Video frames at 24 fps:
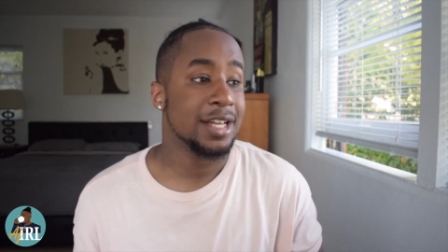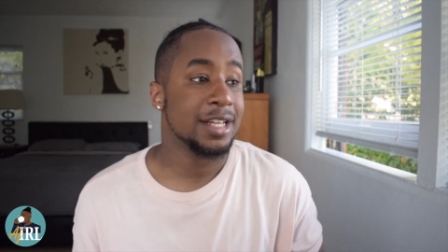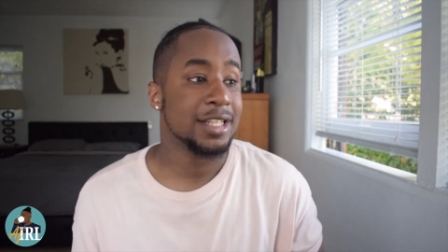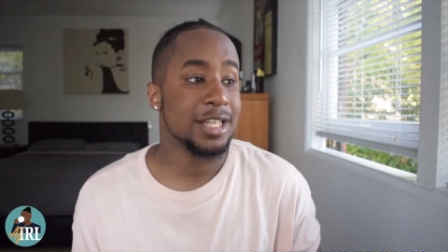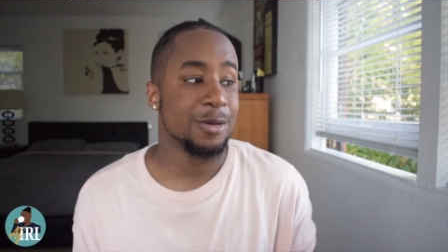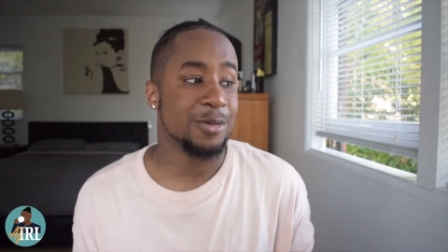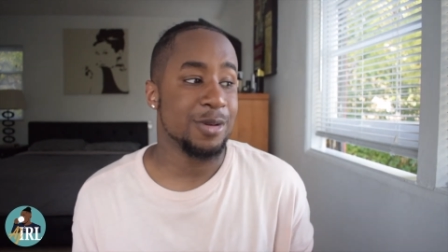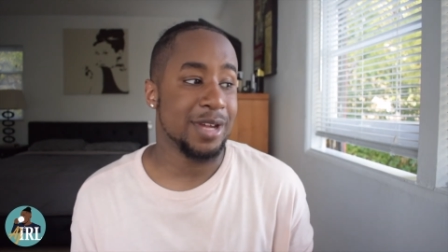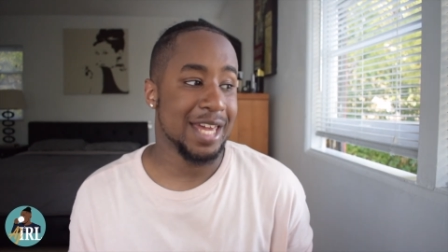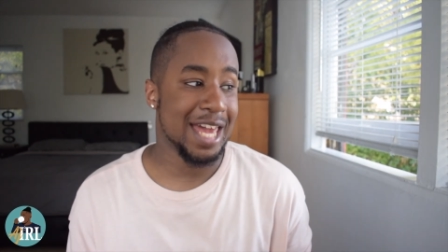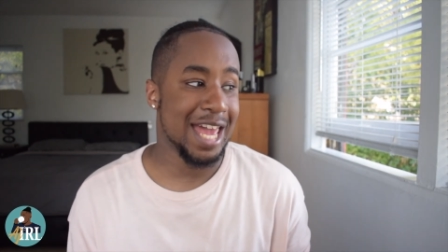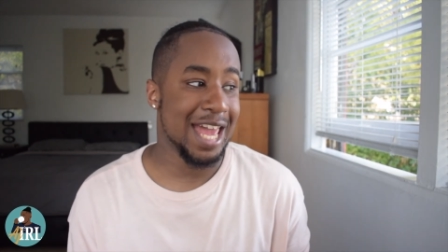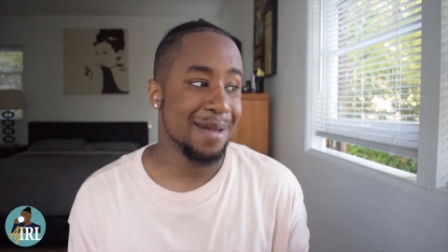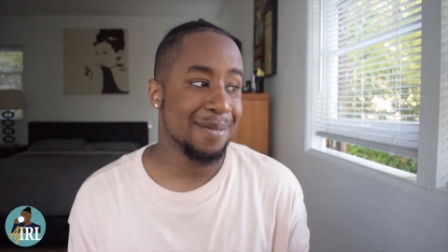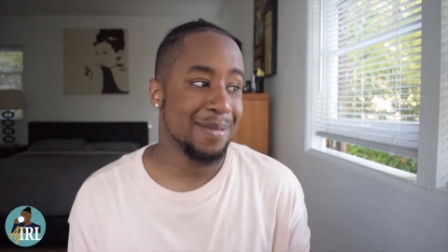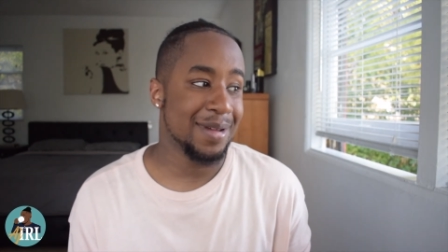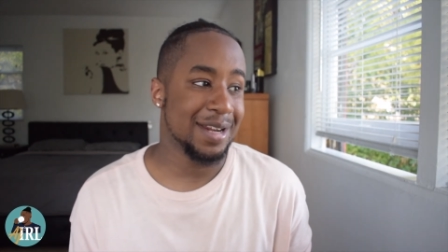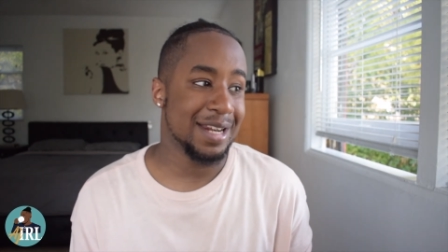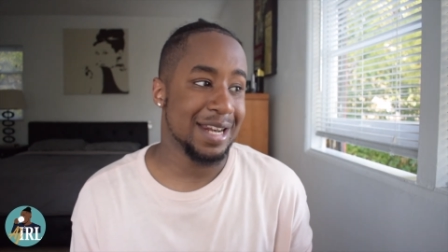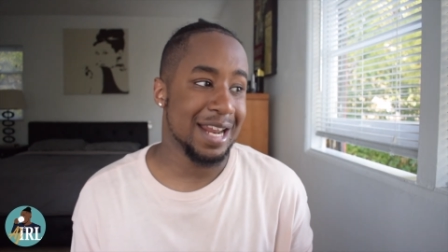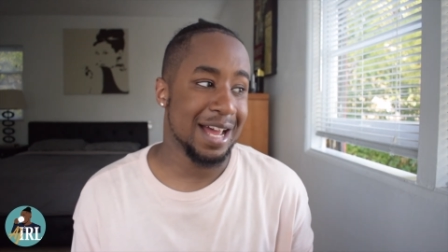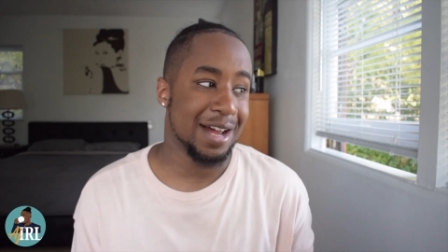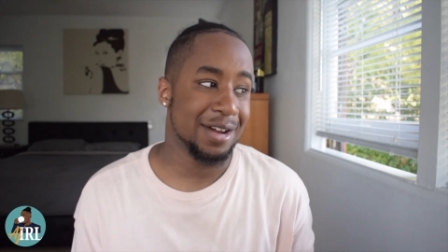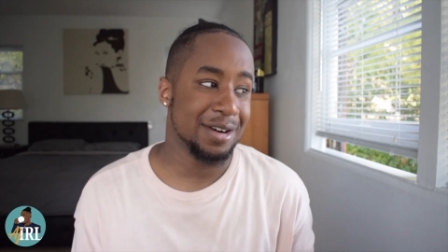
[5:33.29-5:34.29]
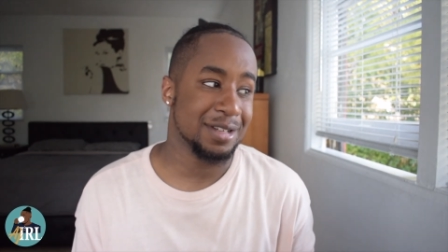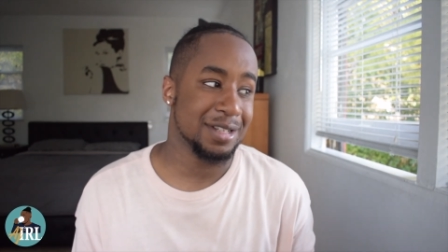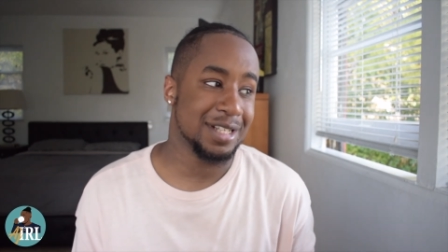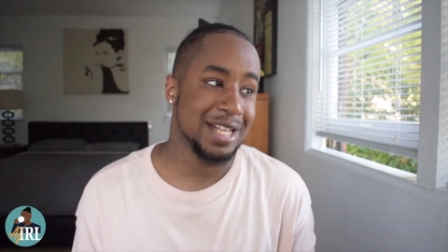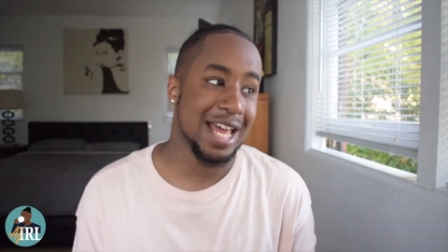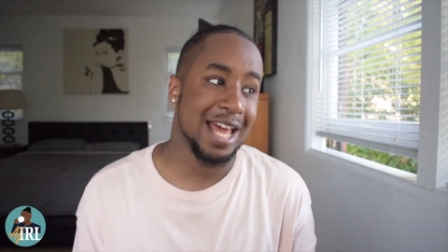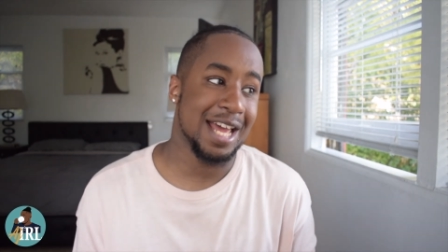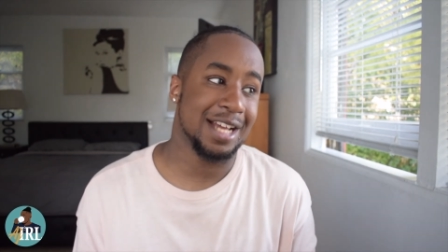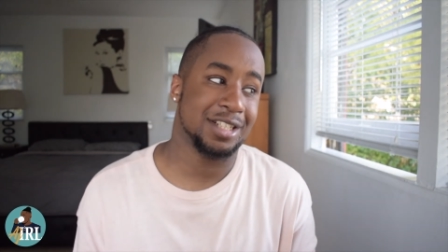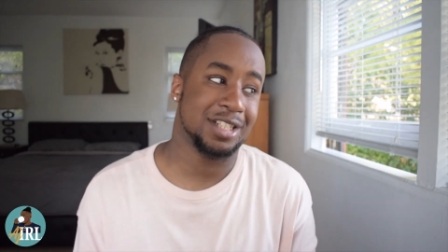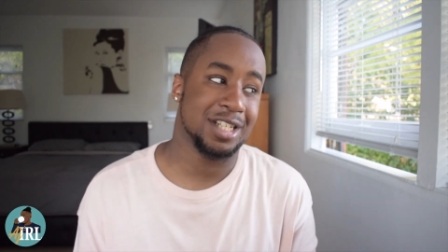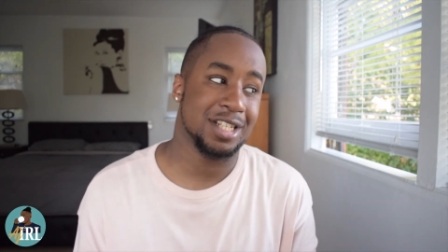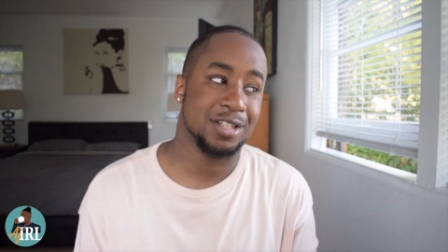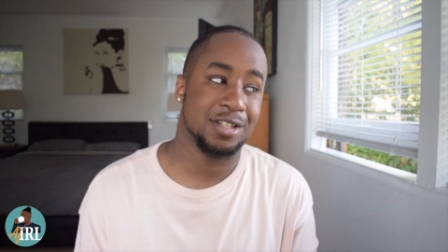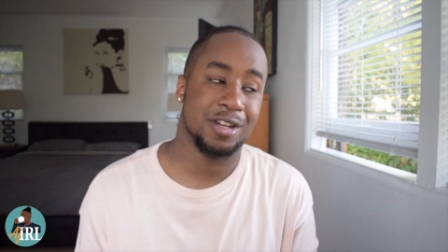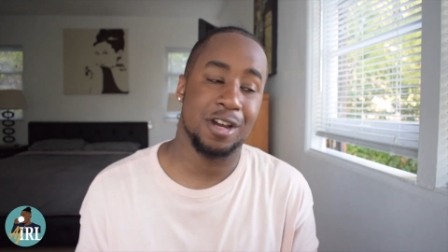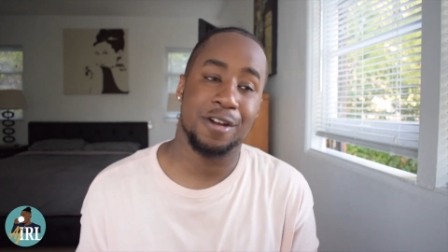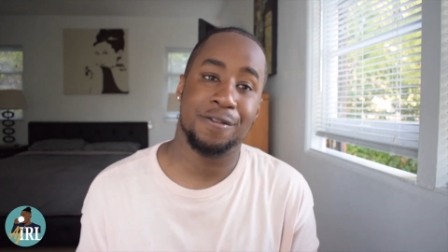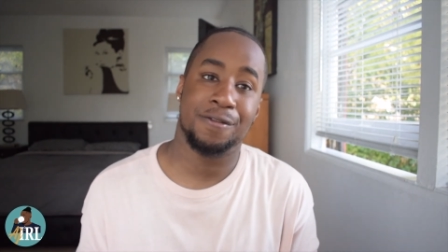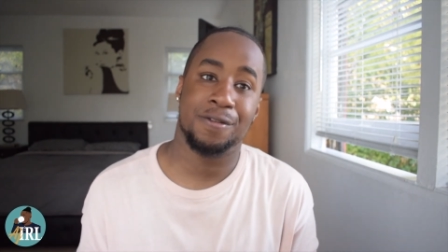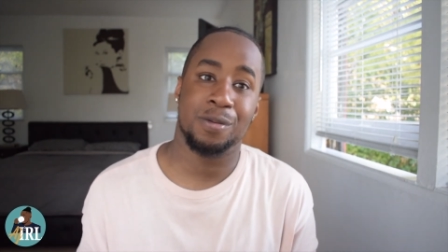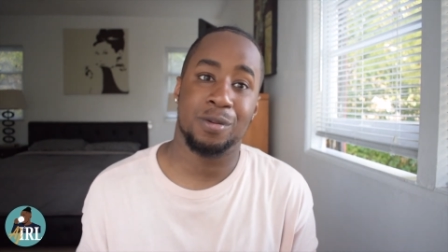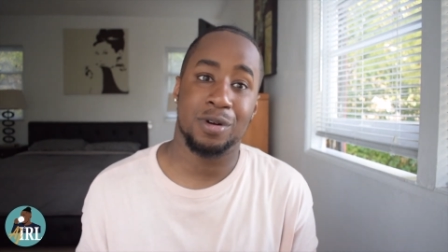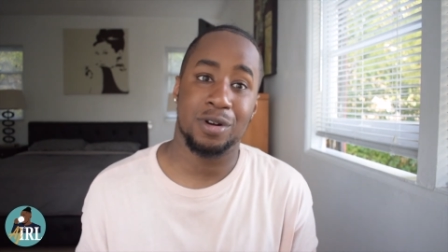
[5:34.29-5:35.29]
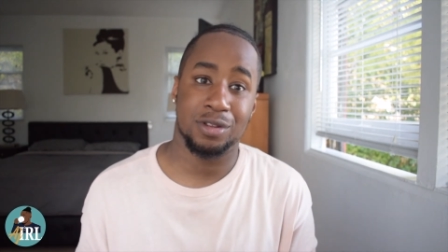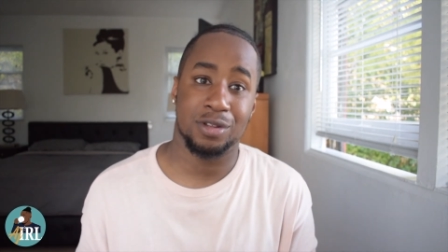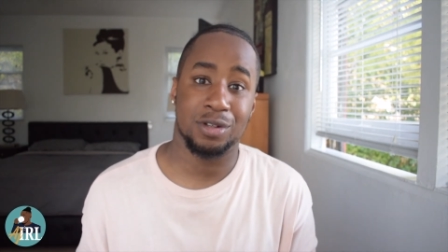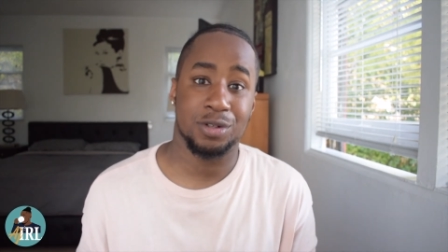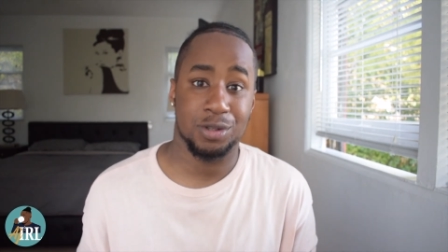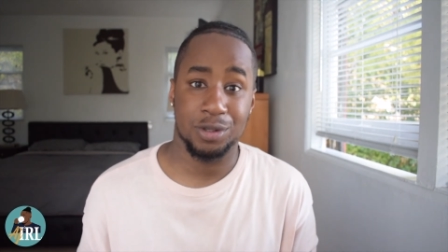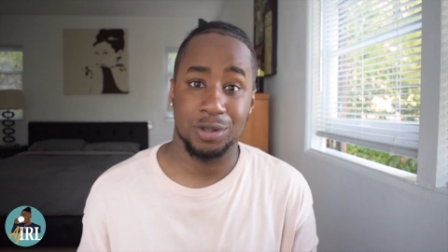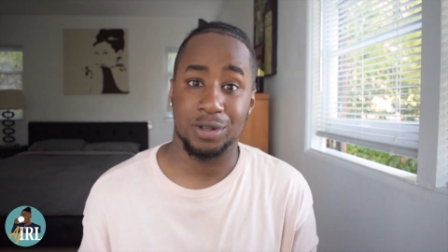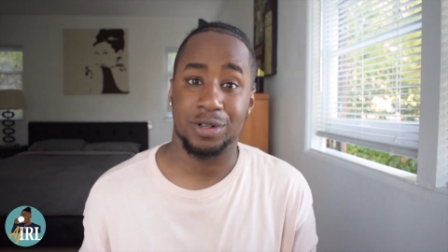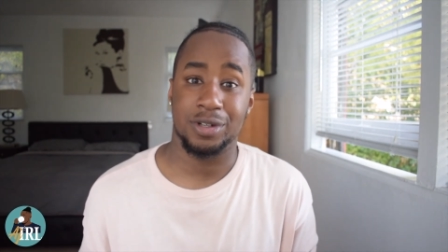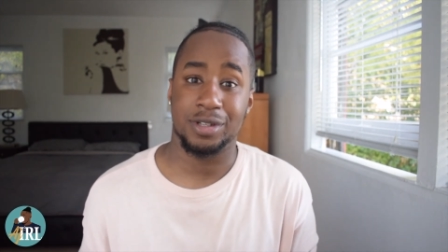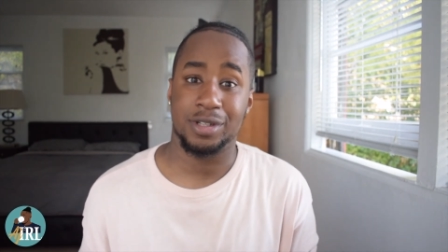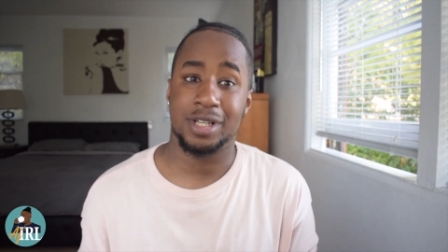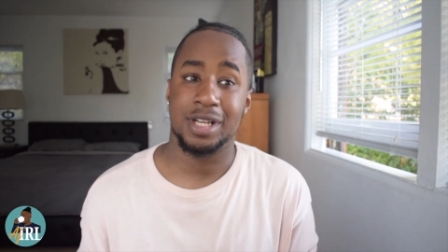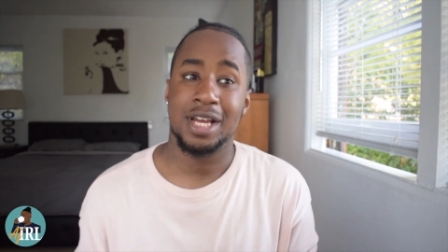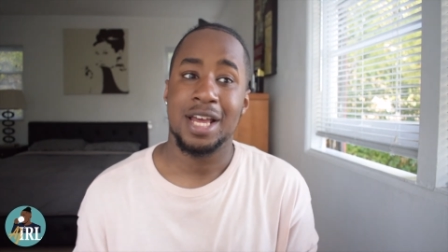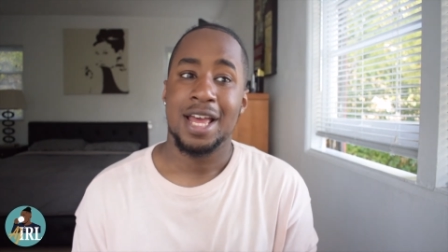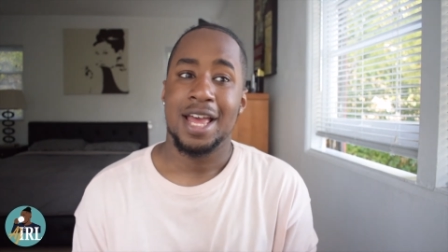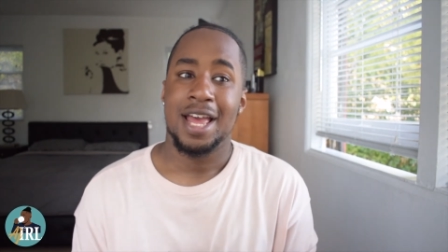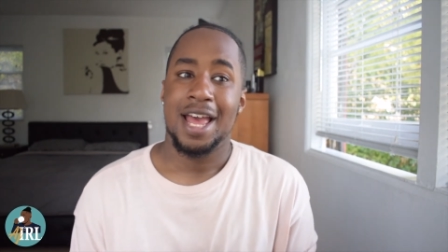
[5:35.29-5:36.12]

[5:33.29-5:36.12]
So we came in now and he's like, just go through one of the doors.